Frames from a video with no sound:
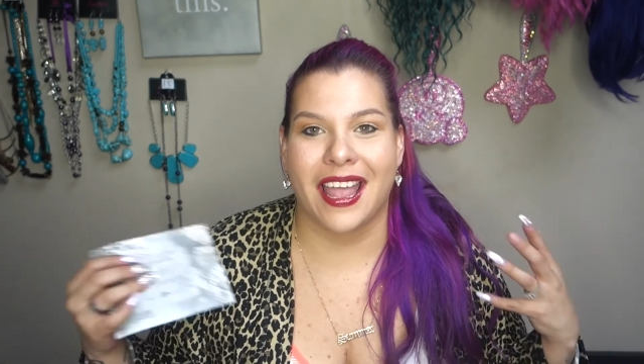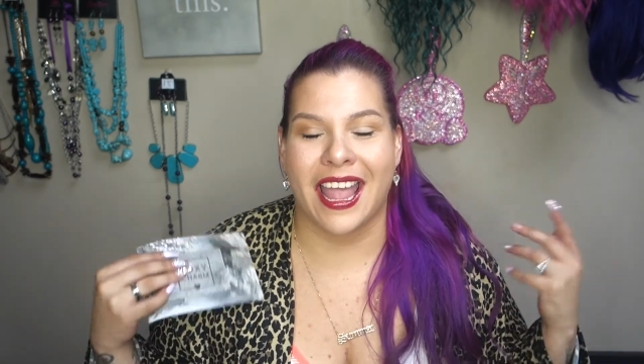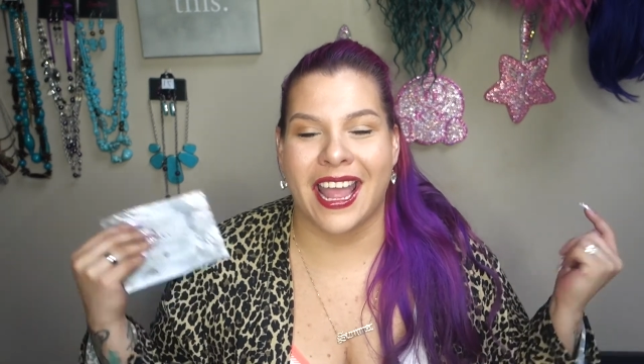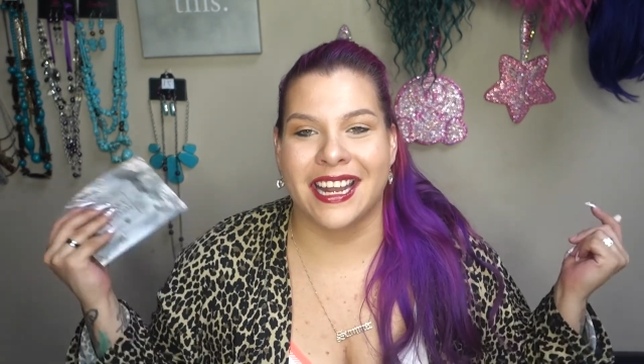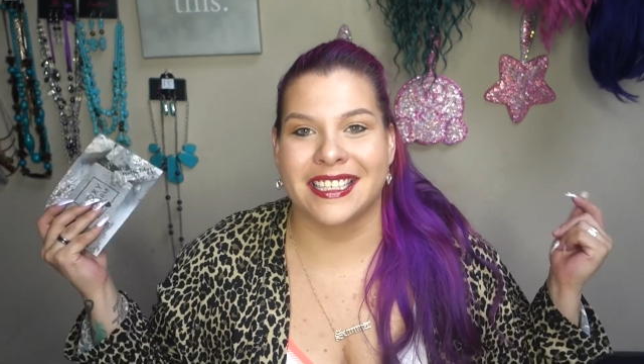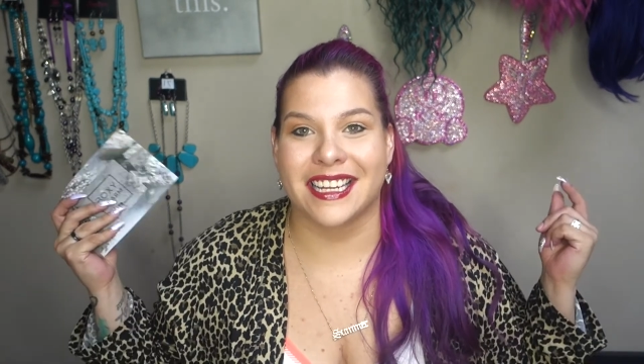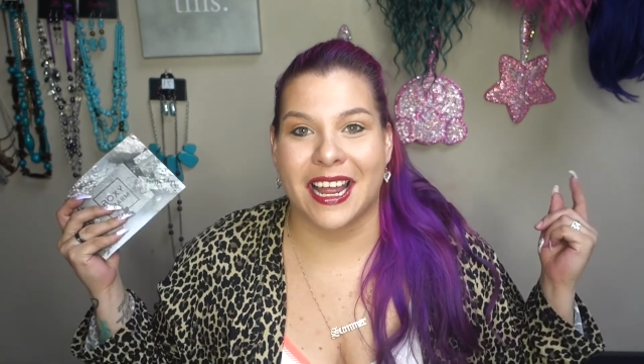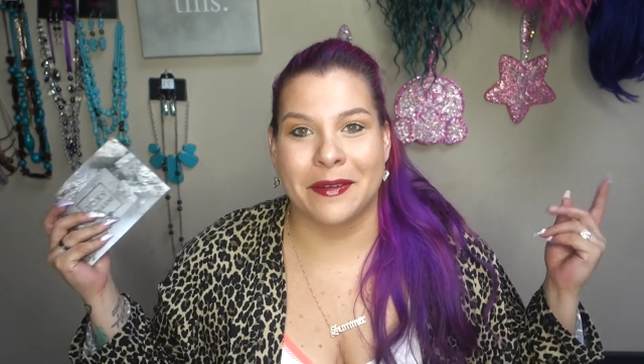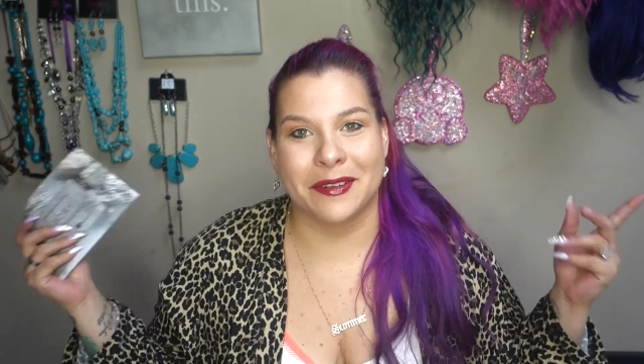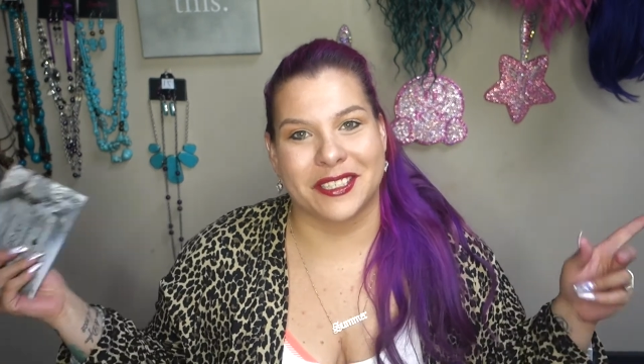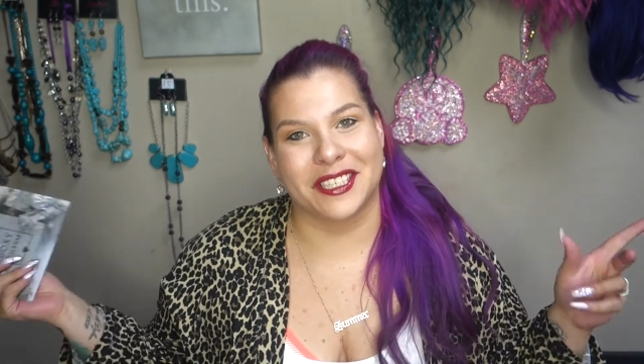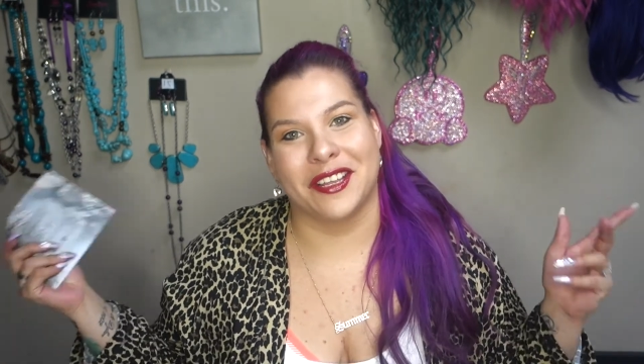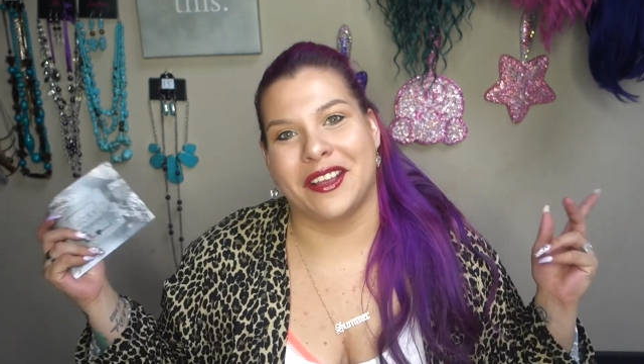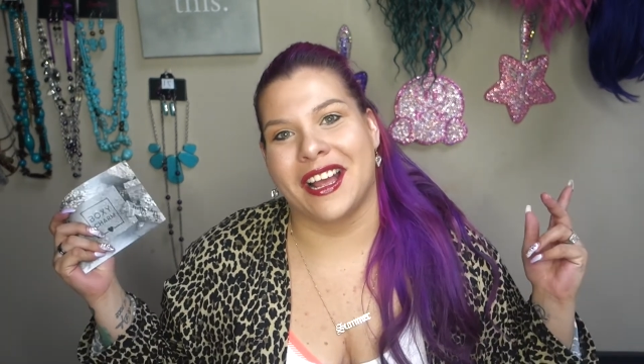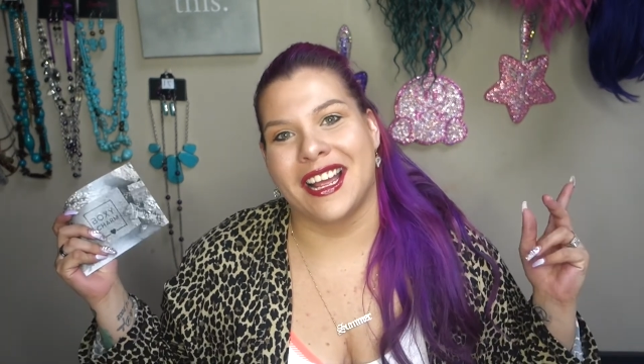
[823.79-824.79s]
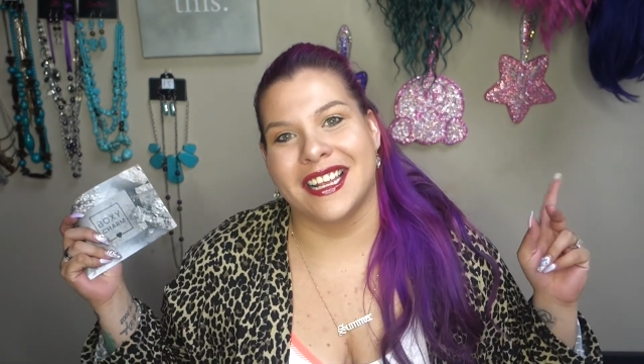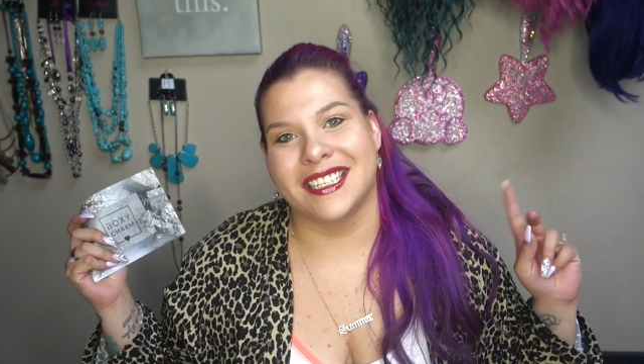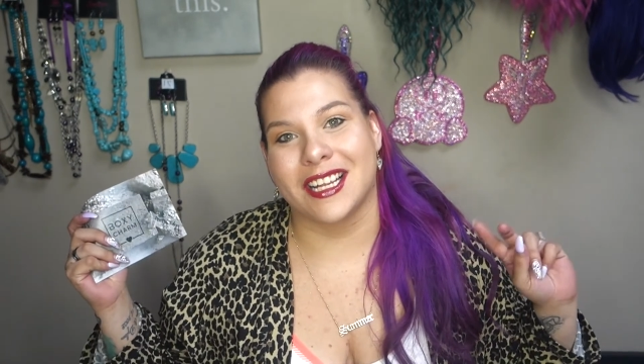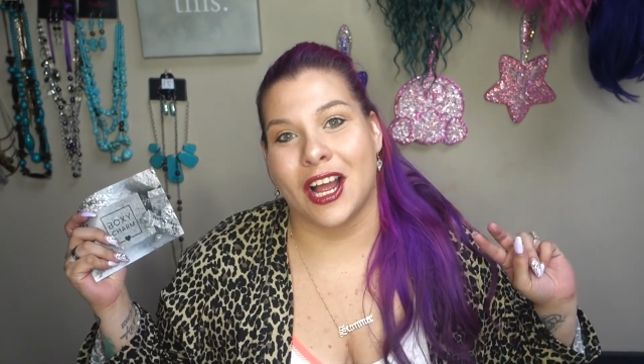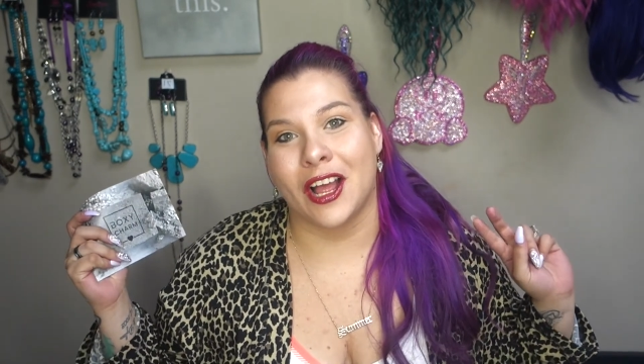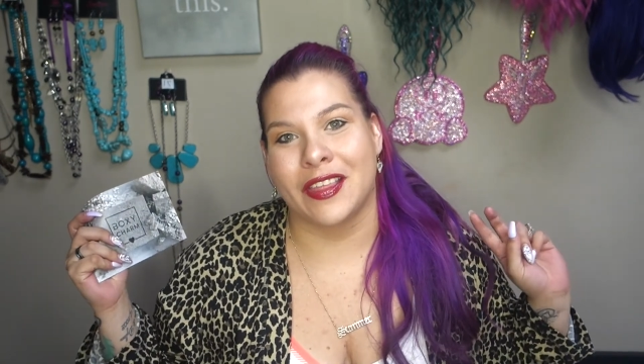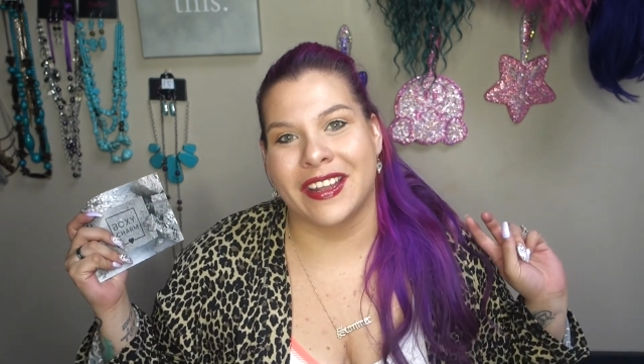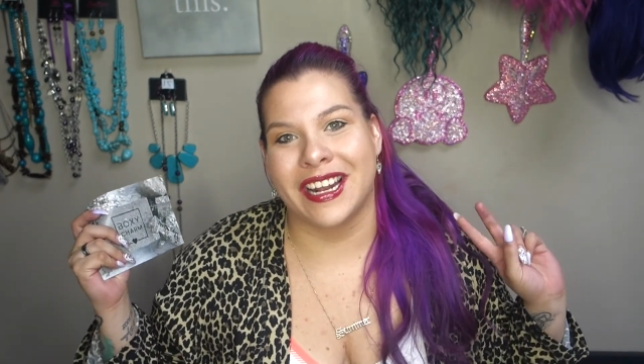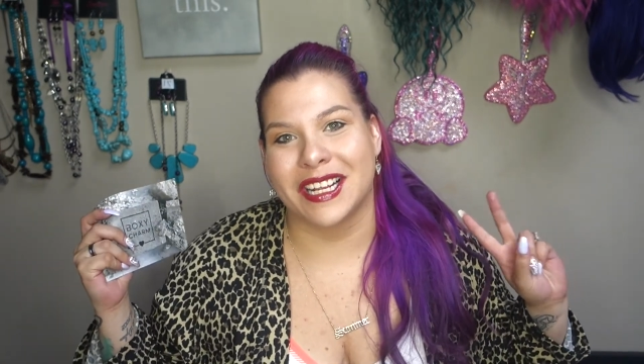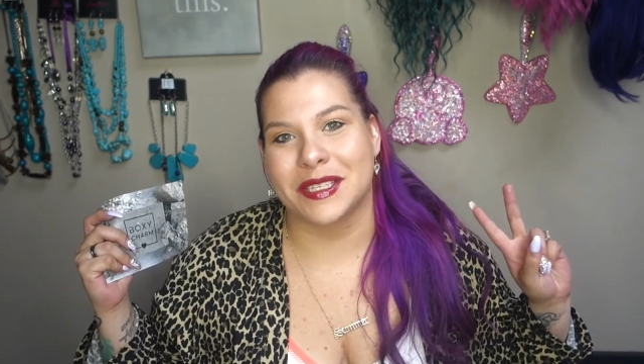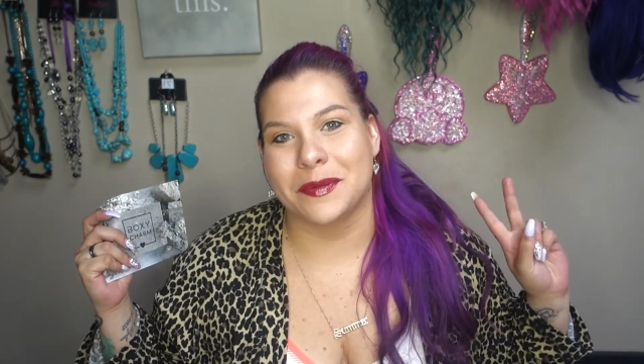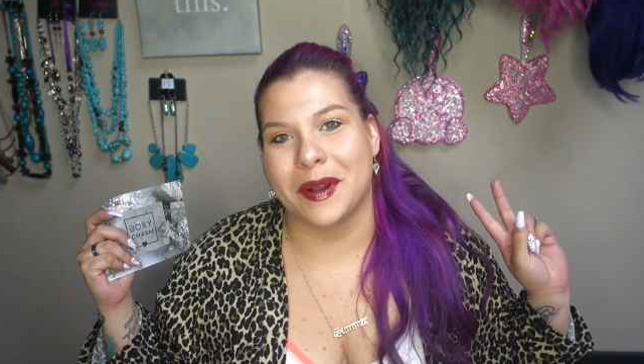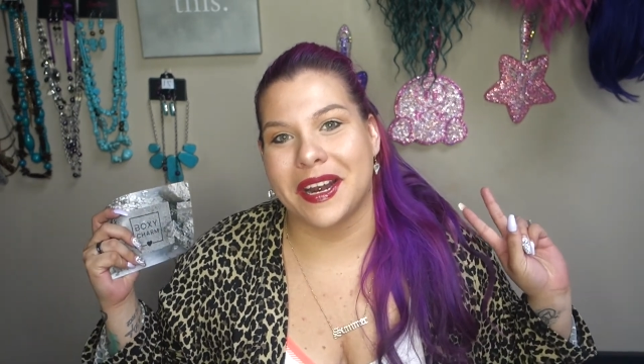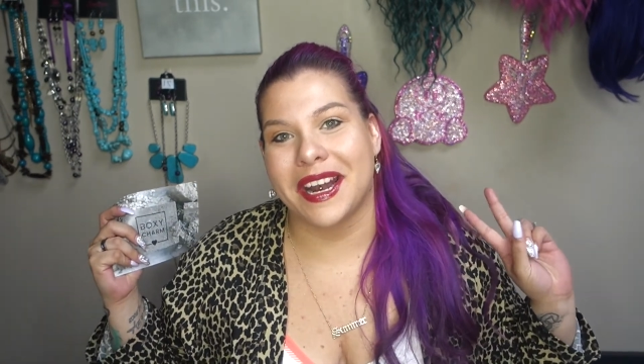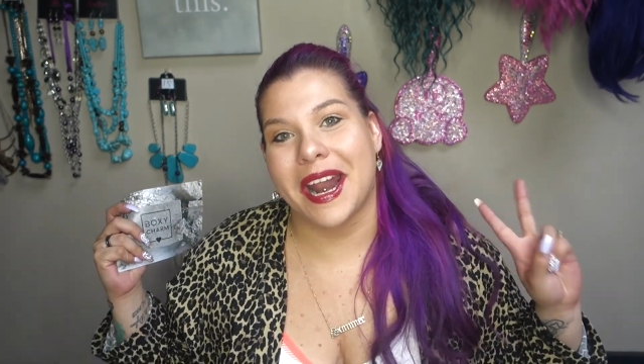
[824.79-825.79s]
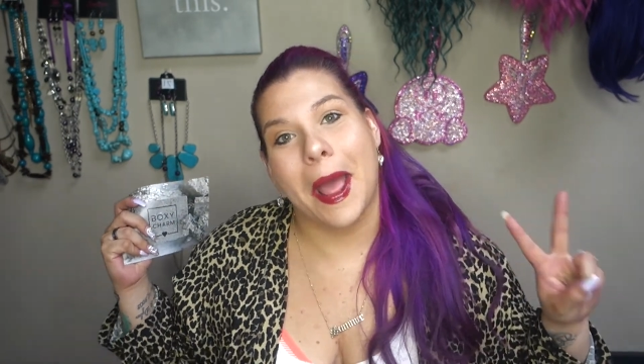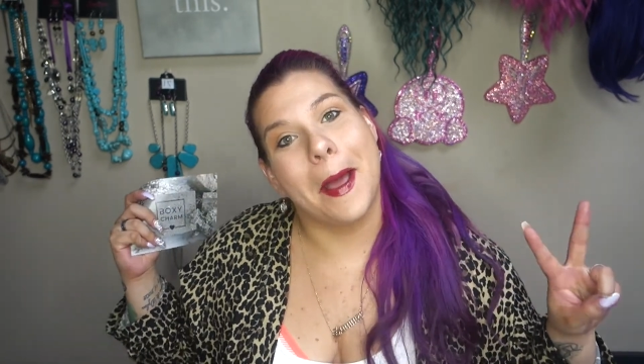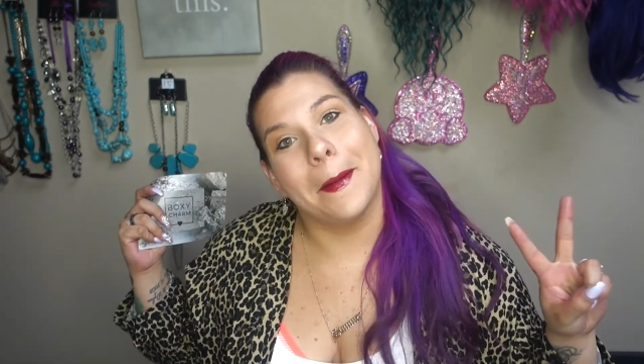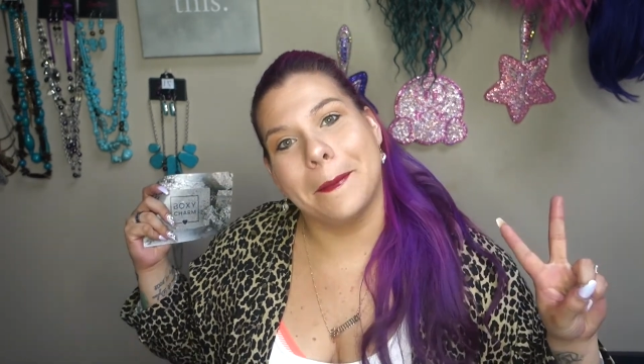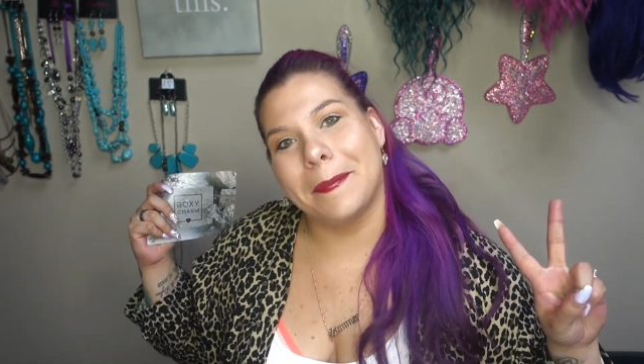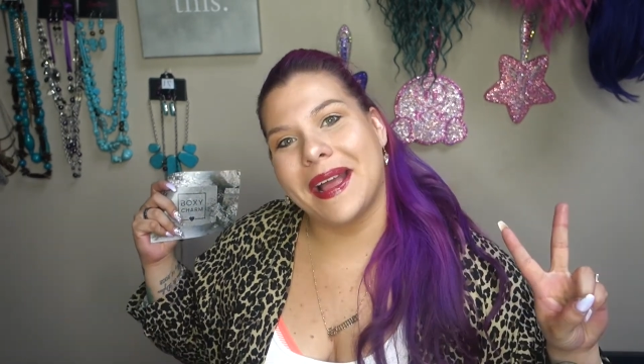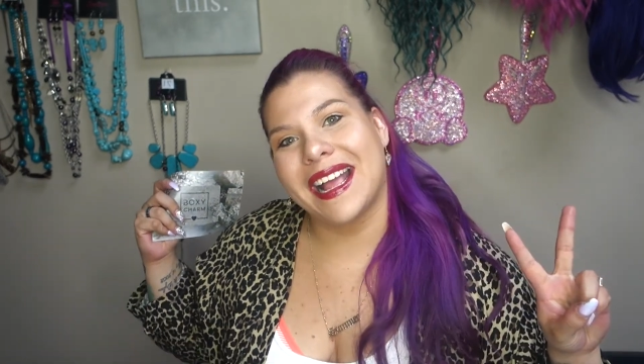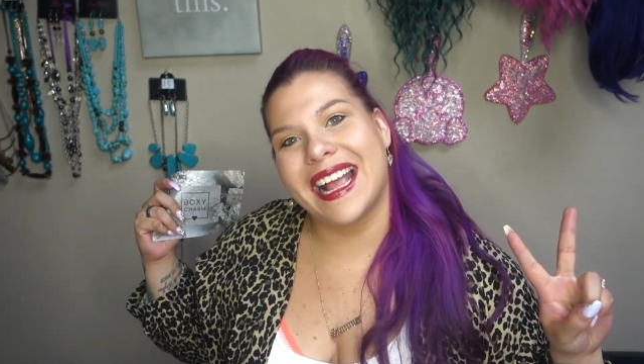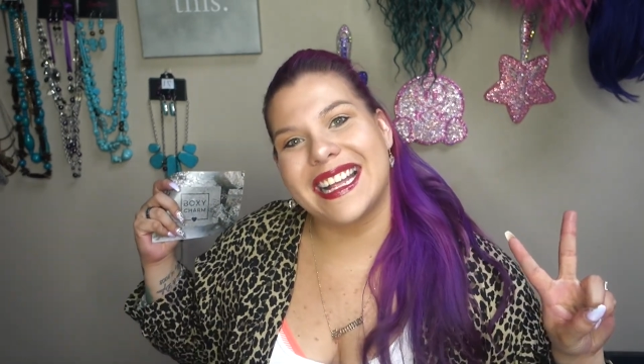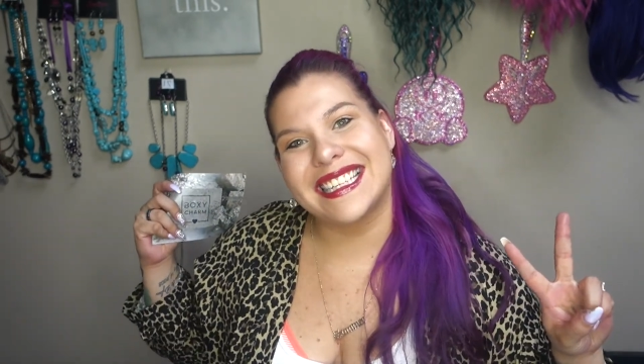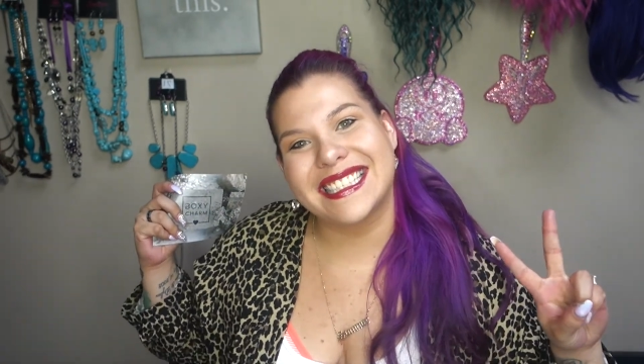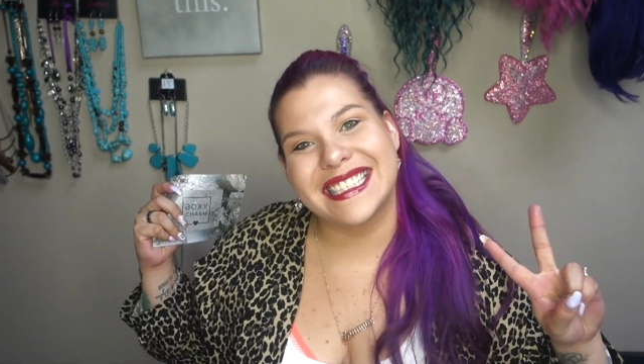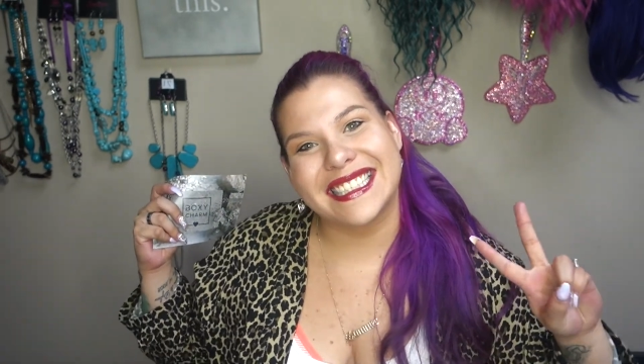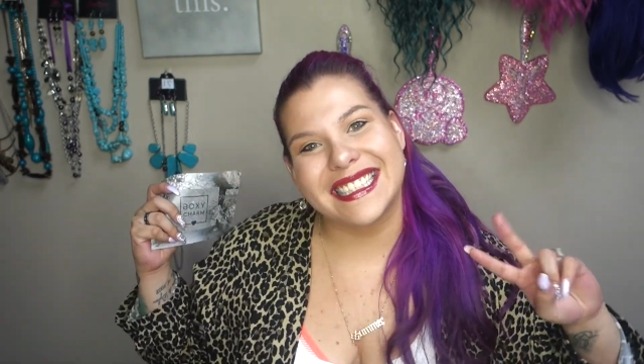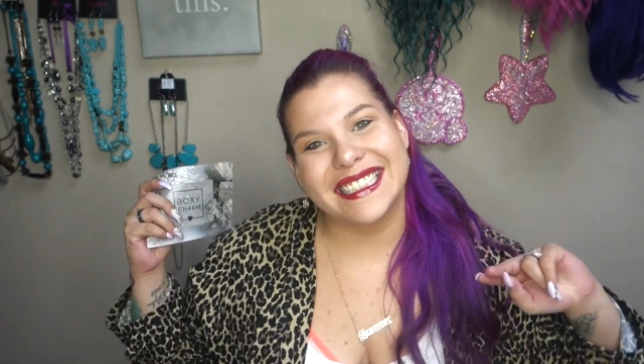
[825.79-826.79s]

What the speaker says: and I will see you guys on the next one. Bye guys.